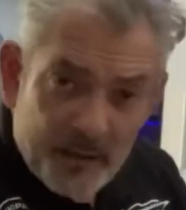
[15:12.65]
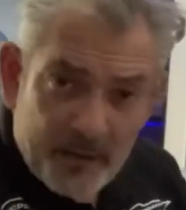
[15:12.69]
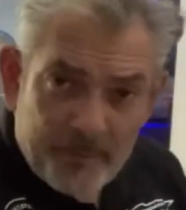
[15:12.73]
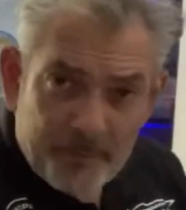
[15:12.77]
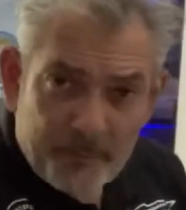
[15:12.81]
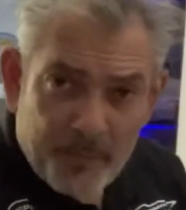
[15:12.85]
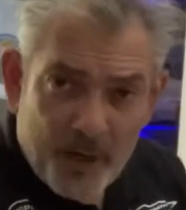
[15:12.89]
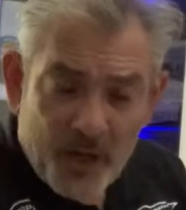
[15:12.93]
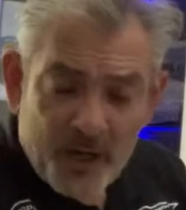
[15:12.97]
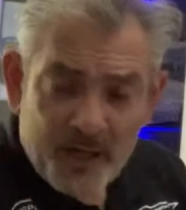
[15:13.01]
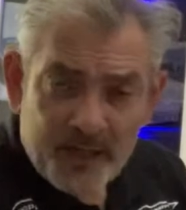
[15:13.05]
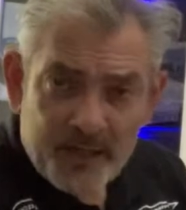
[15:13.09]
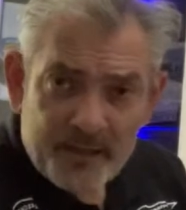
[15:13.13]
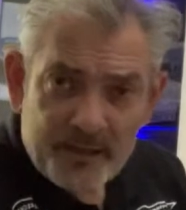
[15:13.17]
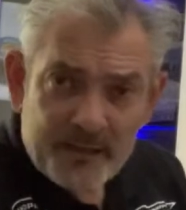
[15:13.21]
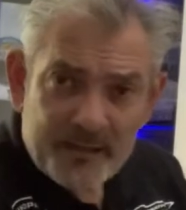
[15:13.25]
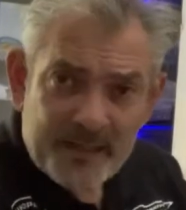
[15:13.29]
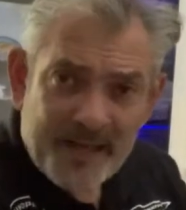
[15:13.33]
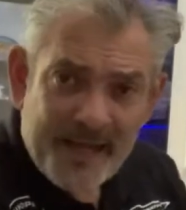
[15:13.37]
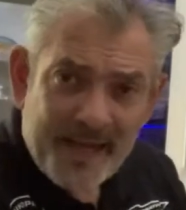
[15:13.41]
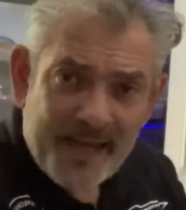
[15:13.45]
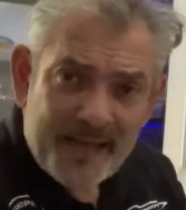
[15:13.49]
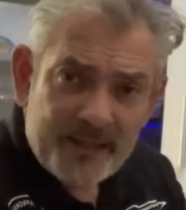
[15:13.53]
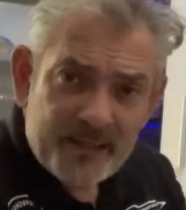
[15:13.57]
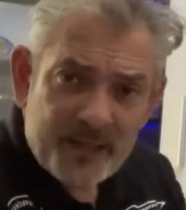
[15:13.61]
pilot
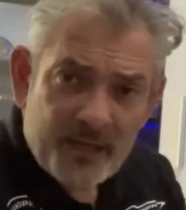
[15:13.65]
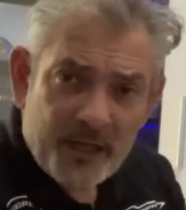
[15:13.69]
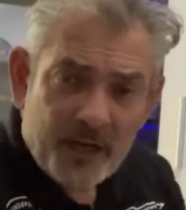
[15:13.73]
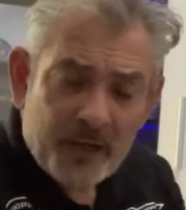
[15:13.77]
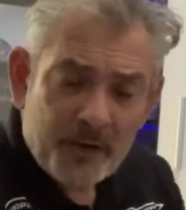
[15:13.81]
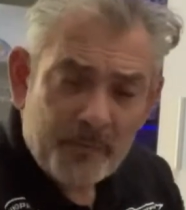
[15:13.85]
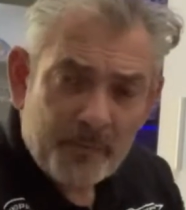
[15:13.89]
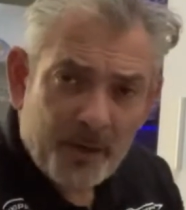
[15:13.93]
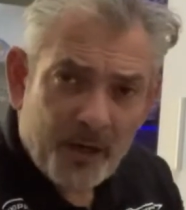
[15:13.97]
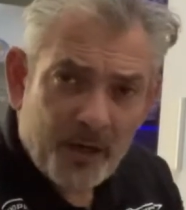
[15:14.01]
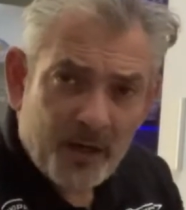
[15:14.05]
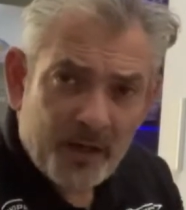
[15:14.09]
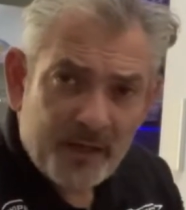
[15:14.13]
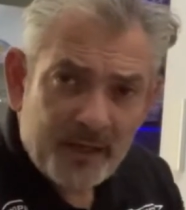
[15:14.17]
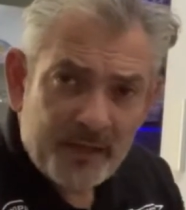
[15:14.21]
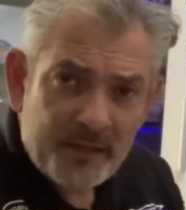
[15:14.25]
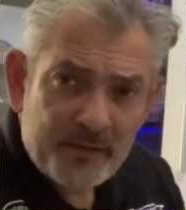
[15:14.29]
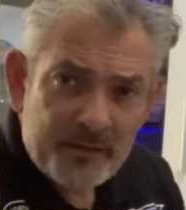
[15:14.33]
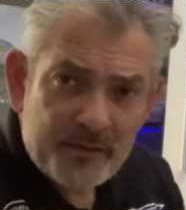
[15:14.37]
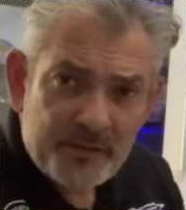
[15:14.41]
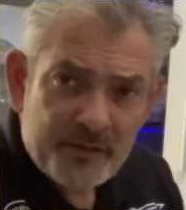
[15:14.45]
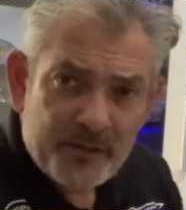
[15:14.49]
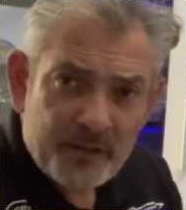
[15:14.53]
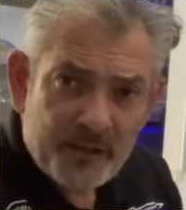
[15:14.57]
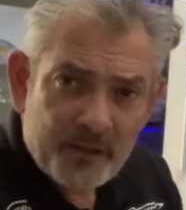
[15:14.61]
and
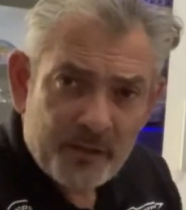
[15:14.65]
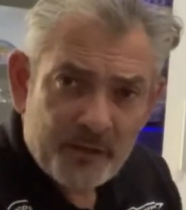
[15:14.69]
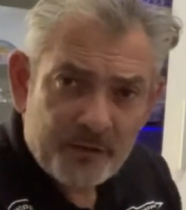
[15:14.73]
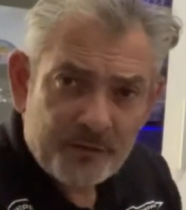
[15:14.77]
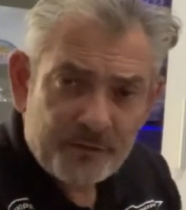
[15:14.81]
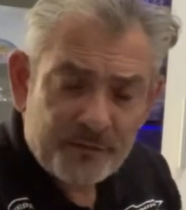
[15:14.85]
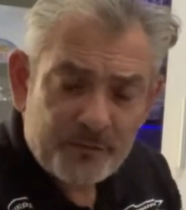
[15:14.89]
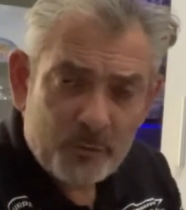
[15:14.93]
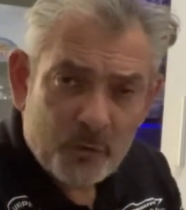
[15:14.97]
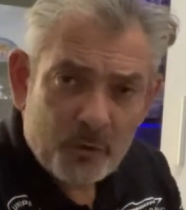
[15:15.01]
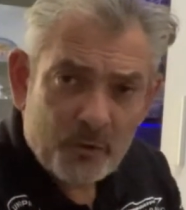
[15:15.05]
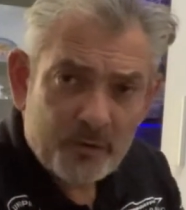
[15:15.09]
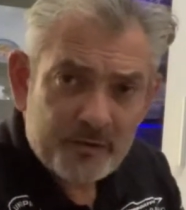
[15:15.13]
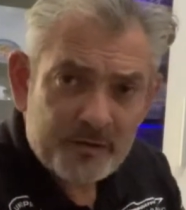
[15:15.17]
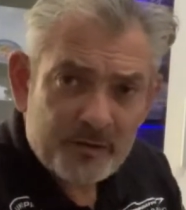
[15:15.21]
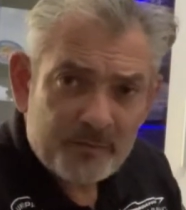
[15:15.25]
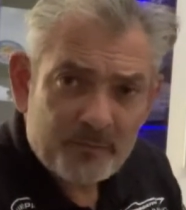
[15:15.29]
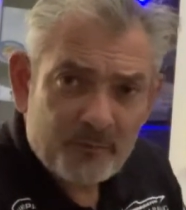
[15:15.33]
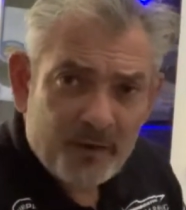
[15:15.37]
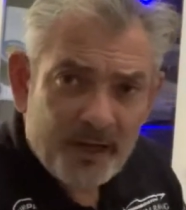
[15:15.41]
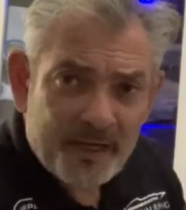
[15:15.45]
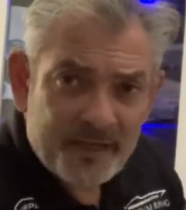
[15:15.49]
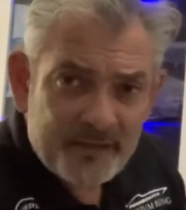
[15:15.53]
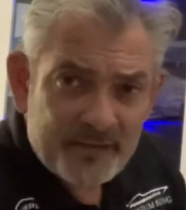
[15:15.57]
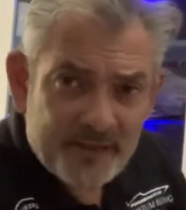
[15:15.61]
co-pilot of Quantum
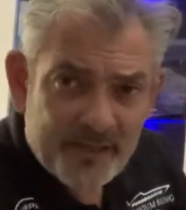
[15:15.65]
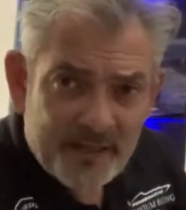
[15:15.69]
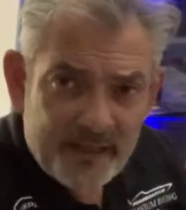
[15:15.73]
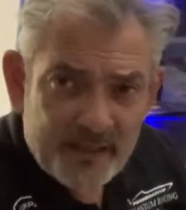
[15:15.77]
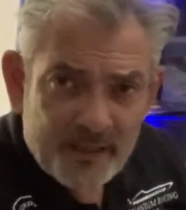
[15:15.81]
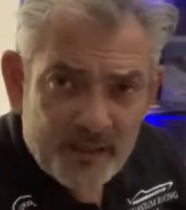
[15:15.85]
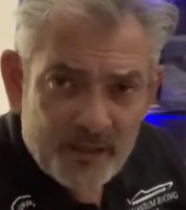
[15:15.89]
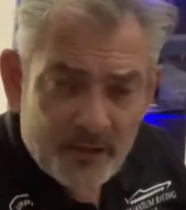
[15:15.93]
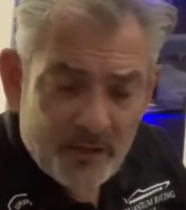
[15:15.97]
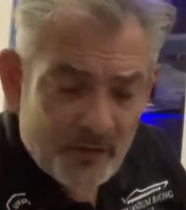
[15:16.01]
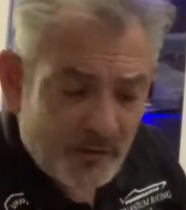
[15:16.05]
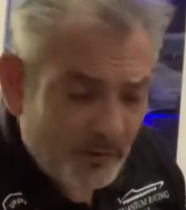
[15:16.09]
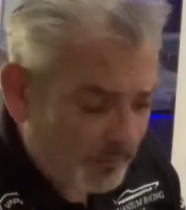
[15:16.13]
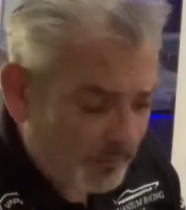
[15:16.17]
Racing along